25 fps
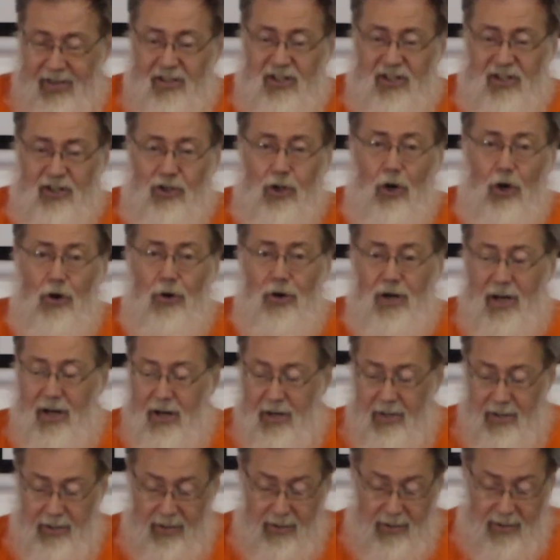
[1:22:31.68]
this
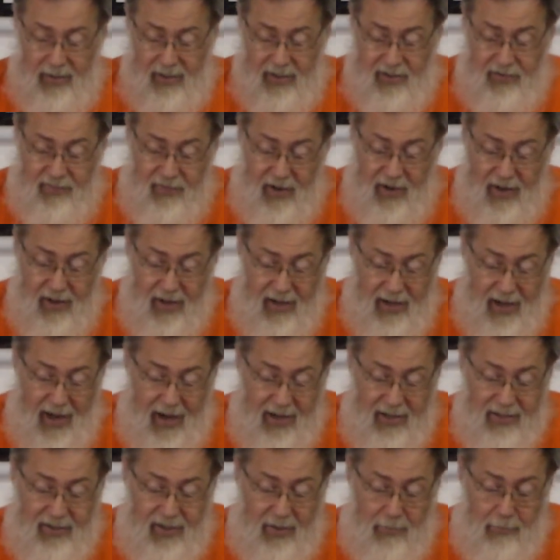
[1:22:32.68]
story is very
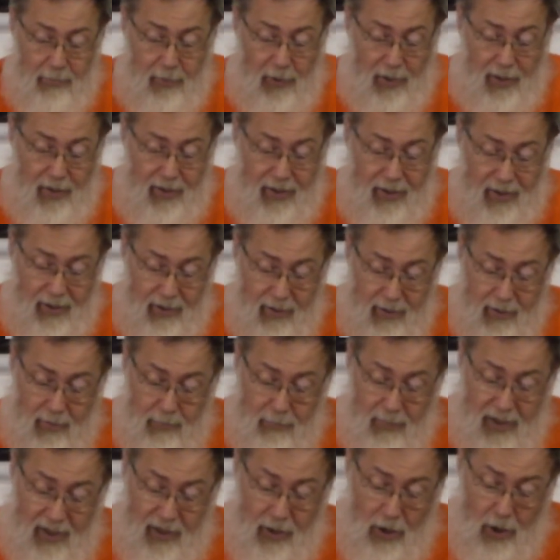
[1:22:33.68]
exemplary,
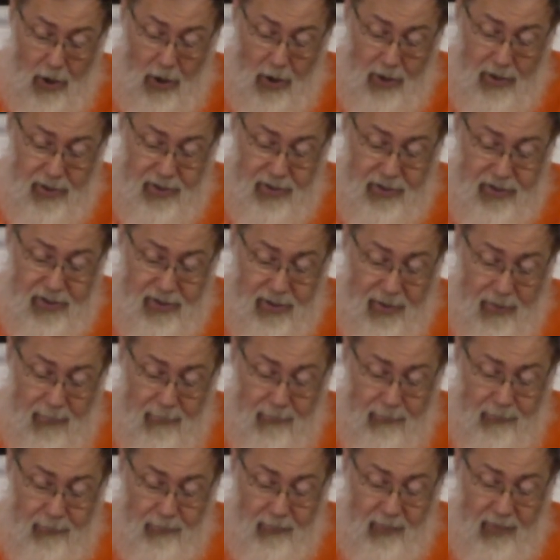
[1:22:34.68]
because
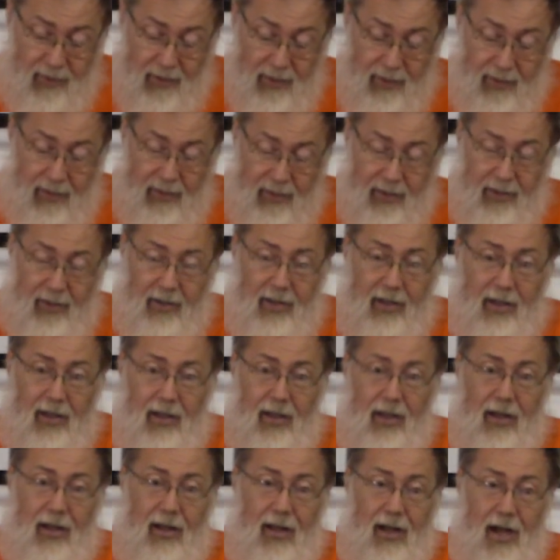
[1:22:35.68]

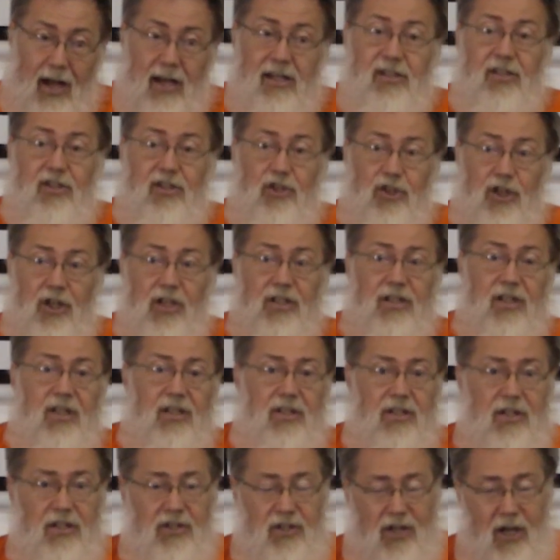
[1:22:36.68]
as
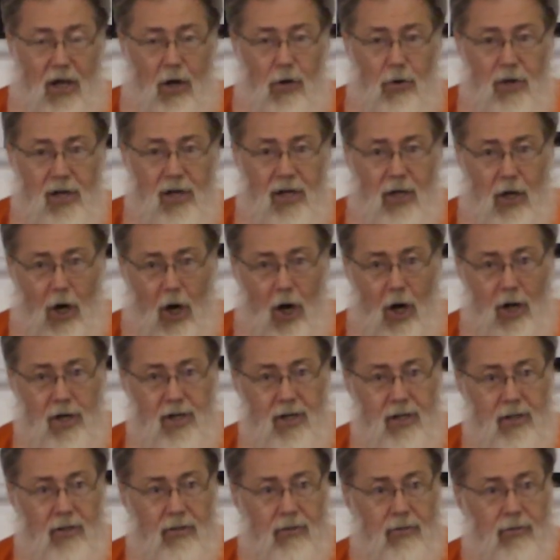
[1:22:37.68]
Jesus is going
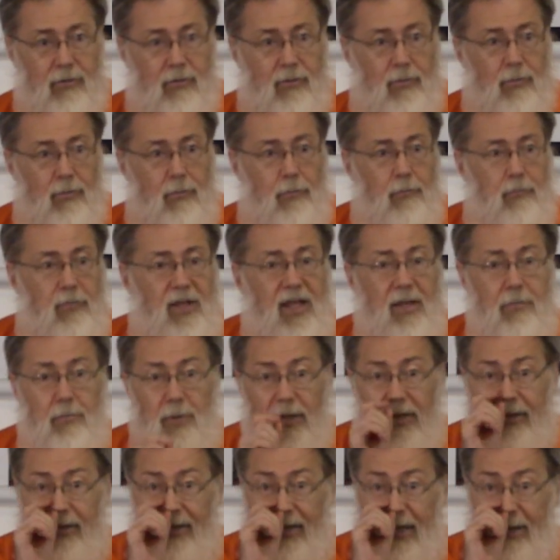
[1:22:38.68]
on,
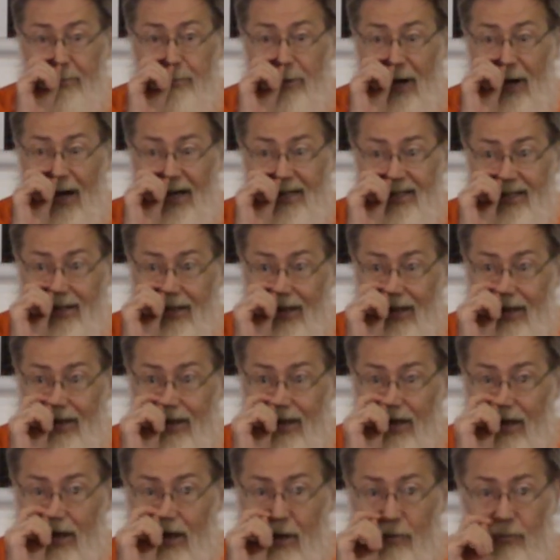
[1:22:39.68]
people keep
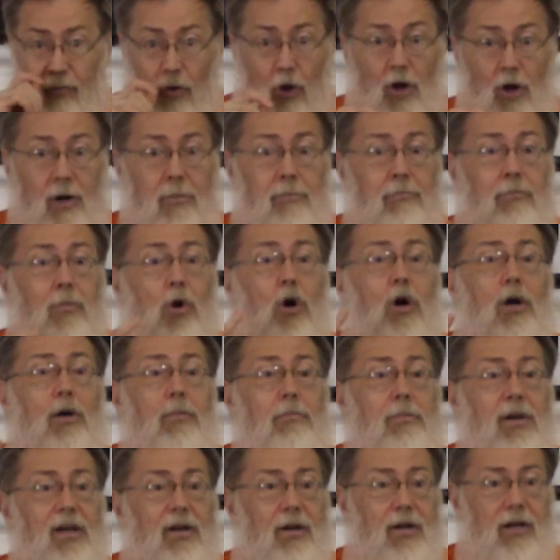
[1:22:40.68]
asking for
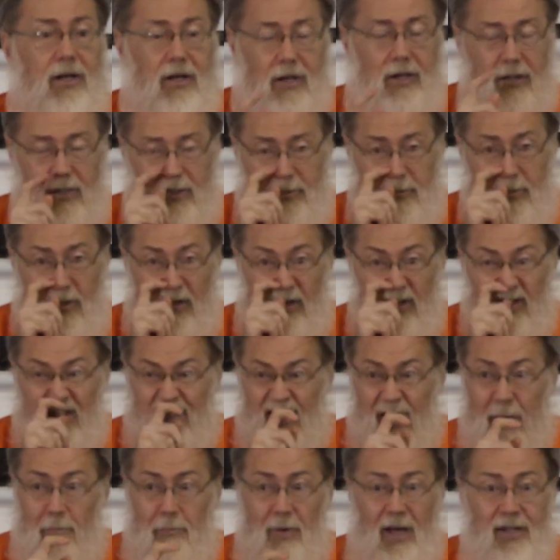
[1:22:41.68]
more miracles,
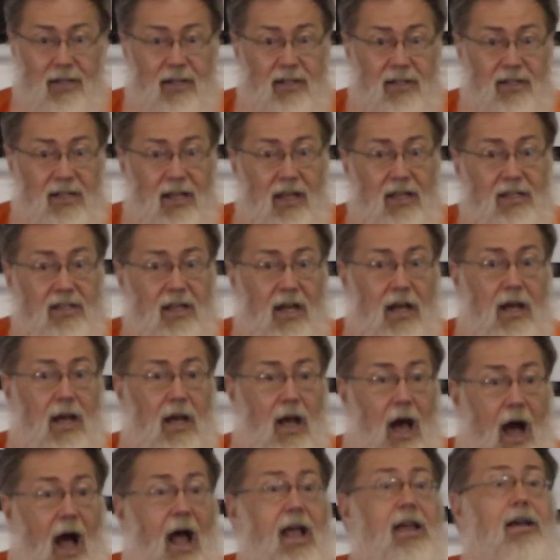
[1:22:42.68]
because somebody says,
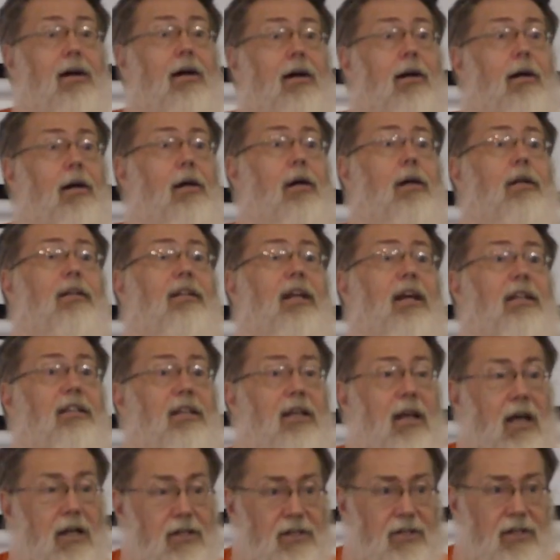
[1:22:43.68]
I heard
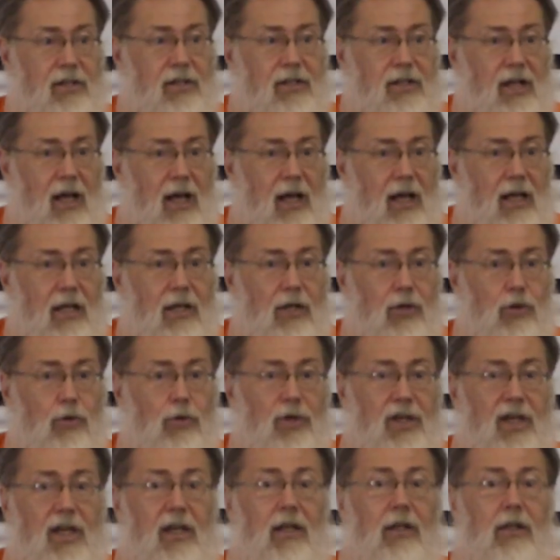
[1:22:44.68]
that yesterday
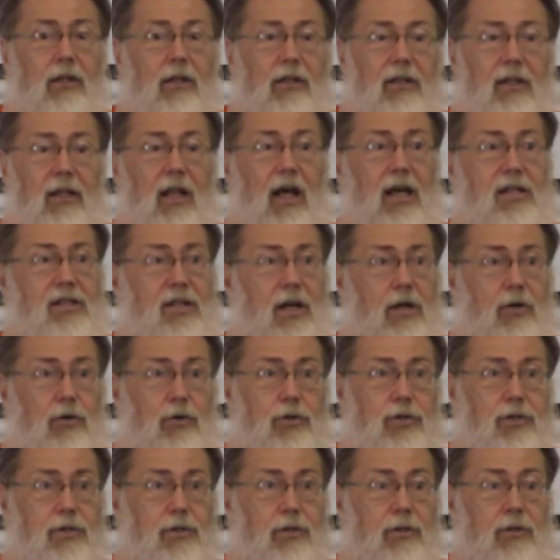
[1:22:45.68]
you healed
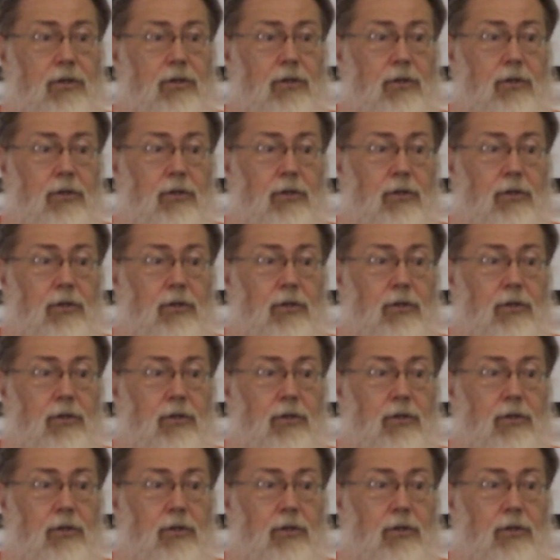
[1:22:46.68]
Lazarus,